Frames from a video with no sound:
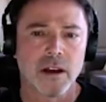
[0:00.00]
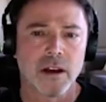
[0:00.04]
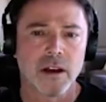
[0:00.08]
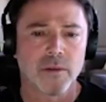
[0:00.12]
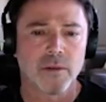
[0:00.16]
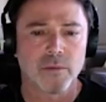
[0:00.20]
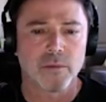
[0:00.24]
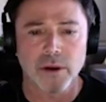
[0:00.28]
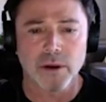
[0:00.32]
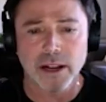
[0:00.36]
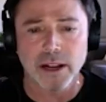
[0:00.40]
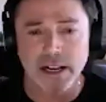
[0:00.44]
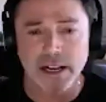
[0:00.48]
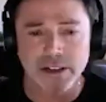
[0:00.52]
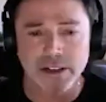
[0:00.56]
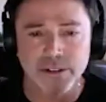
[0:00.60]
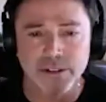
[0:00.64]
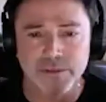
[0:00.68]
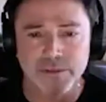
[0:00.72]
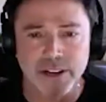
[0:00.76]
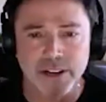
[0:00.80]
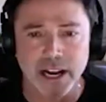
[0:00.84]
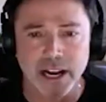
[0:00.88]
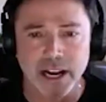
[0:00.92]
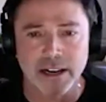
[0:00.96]
Right. And
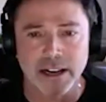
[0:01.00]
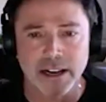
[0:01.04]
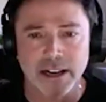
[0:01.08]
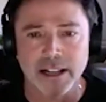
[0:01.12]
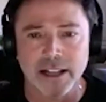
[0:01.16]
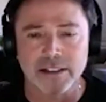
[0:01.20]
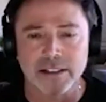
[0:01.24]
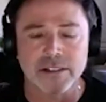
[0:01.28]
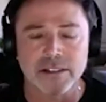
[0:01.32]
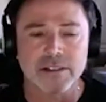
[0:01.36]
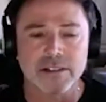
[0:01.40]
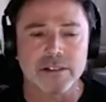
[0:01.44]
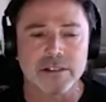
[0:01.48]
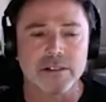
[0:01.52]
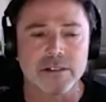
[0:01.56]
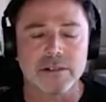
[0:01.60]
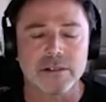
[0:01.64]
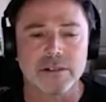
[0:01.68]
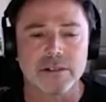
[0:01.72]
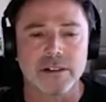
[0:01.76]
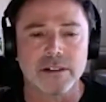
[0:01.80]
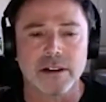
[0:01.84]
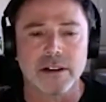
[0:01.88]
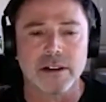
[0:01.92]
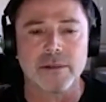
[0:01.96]
you've gone on,
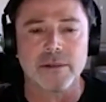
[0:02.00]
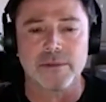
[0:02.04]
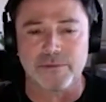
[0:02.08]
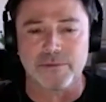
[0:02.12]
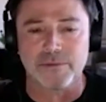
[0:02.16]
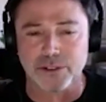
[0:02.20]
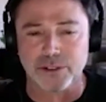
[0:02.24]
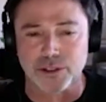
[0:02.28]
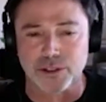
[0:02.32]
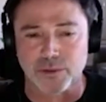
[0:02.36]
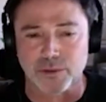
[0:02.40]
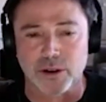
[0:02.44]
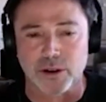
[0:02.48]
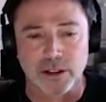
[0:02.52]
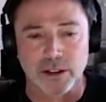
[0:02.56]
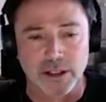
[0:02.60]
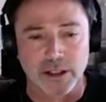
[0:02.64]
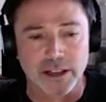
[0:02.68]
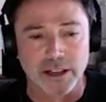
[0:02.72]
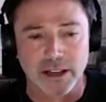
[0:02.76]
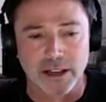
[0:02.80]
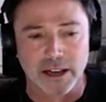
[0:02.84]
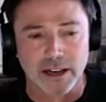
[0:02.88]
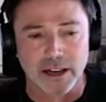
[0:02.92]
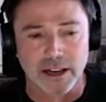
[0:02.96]
first of all,
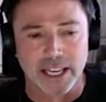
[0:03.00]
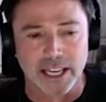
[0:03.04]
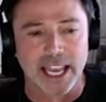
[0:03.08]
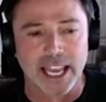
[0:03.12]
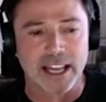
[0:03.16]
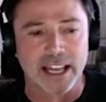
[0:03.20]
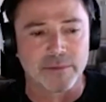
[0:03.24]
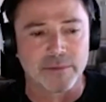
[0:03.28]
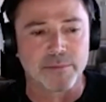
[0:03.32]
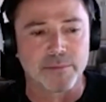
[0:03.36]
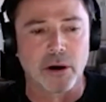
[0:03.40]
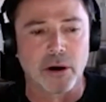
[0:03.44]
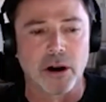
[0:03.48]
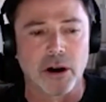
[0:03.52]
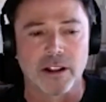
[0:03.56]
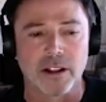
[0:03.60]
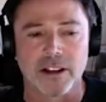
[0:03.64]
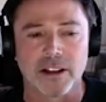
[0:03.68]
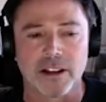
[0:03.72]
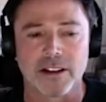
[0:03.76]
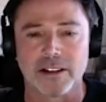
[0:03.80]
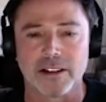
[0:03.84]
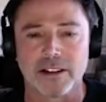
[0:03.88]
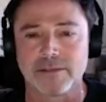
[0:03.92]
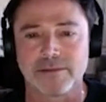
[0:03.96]
again,
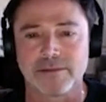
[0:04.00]
Paula,